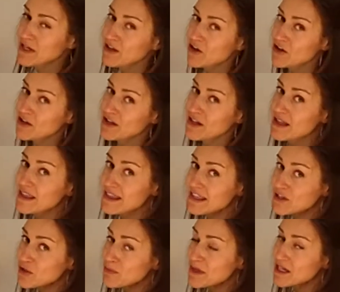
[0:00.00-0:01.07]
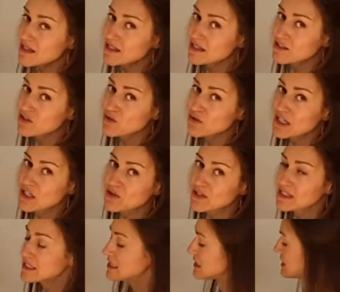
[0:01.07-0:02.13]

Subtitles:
putting on a thinner belt so that you can